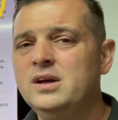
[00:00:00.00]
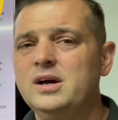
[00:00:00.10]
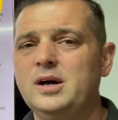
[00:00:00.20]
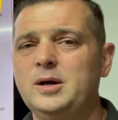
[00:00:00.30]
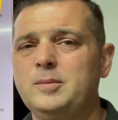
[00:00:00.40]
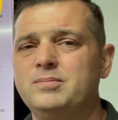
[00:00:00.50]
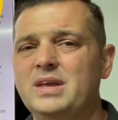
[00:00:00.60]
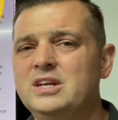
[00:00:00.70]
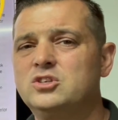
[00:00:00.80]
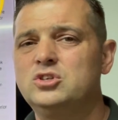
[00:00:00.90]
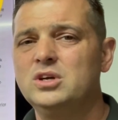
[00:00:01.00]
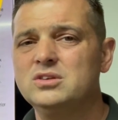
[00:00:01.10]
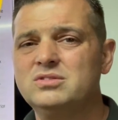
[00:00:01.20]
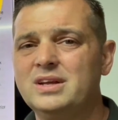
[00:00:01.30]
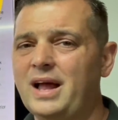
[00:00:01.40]
It's
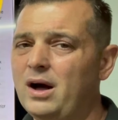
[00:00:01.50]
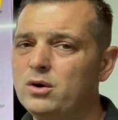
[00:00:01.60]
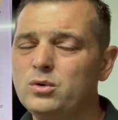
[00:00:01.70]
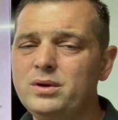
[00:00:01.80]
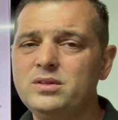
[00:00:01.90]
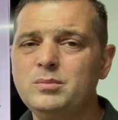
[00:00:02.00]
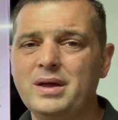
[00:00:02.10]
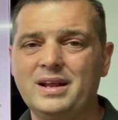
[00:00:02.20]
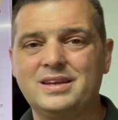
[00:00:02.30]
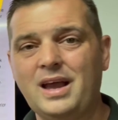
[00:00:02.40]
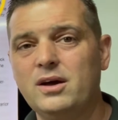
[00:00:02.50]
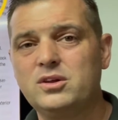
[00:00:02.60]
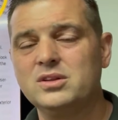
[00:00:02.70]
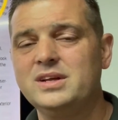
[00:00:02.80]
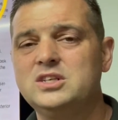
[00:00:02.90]
just an algorithm and a
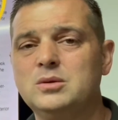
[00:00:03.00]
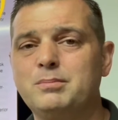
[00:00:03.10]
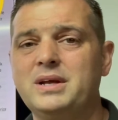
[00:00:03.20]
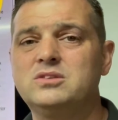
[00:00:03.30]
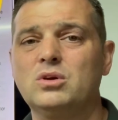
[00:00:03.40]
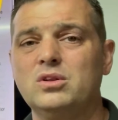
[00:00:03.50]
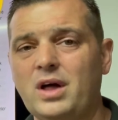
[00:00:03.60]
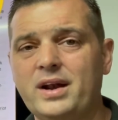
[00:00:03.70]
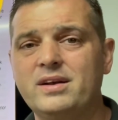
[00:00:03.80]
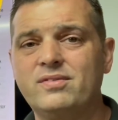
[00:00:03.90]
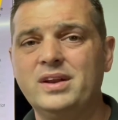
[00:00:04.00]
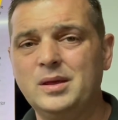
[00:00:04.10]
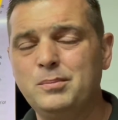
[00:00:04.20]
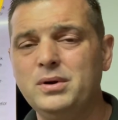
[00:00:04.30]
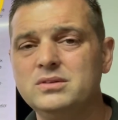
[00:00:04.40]
calculation based on a lot of different
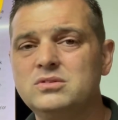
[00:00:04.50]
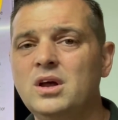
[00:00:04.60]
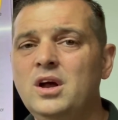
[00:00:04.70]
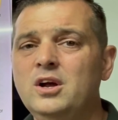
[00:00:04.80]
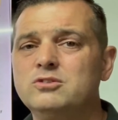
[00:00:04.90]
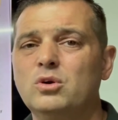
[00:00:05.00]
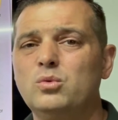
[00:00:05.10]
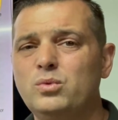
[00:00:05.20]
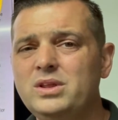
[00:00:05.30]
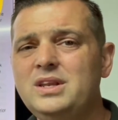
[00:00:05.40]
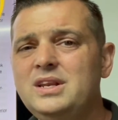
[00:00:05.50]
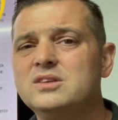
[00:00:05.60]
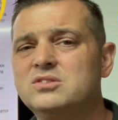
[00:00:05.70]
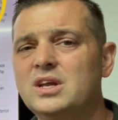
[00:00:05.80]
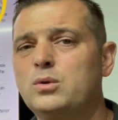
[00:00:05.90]
inputs. So really need to
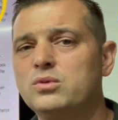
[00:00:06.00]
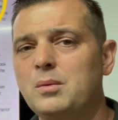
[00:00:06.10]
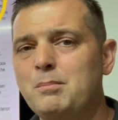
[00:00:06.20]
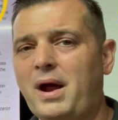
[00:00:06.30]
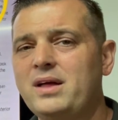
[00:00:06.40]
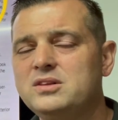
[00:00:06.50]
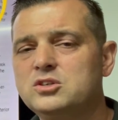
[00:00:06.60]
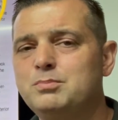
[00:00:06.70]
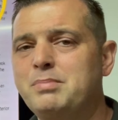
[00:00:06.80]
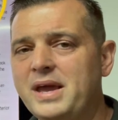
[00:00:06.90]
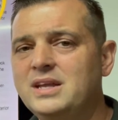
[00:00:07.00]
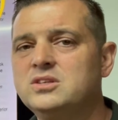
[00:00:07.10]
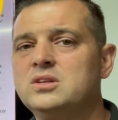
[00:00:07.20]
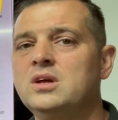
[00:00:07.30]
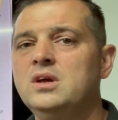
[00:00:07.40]
stick with a mileage
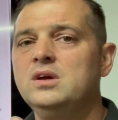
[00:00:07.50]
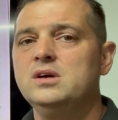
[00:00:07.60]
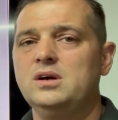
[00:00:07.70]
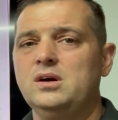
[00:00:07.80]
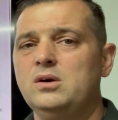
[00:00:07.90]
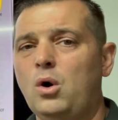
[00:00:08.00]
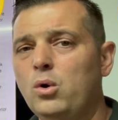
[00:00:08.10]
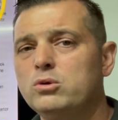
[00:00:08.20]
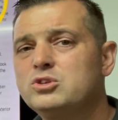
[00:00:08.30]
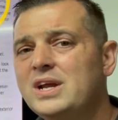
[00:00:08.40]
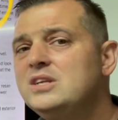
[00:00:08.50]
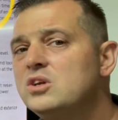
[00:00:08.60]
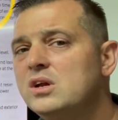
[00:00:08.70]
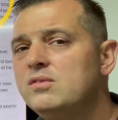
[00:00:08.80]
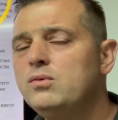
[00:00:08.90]
based oil change
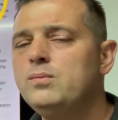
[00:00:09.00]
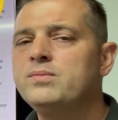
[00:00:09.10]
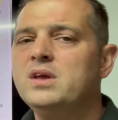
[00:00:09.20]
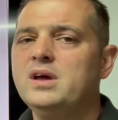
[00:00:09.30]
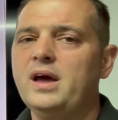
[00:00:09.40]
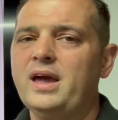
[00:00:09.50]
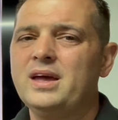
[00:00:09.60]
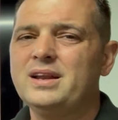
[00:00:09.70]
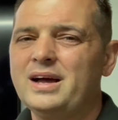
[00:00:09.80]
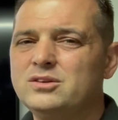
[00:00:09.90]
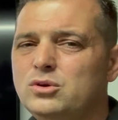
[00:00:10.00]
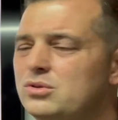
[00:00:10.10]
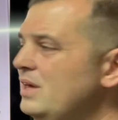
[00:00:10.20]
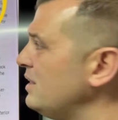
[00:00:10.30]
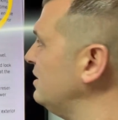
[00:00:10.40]
interval. And I do
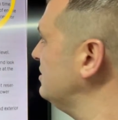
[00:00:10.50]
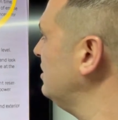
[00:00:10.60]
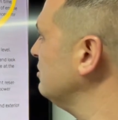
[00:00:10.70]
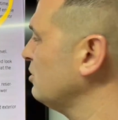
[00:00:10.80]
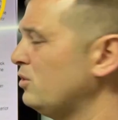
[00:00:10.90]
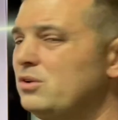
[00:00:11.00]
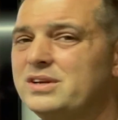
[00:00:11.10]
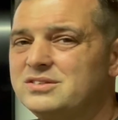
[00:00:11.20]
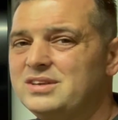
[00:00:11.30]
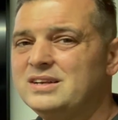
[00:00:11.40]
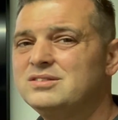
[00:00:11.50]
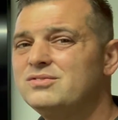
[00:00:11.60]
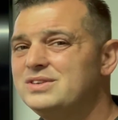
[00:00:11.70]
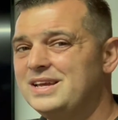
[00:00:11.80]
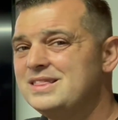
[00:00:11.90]
think this here is a little excessive,
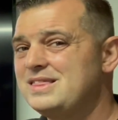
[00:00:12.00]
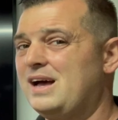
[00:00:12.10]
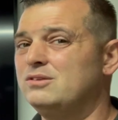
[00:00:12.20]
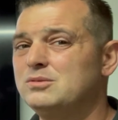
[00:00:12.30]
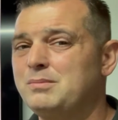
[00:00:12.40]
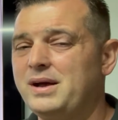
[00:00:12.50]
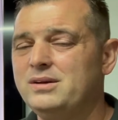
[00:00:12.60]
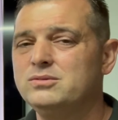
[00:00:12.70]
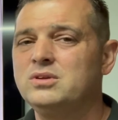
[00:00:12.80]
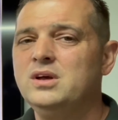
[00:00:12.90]
10,000 miles.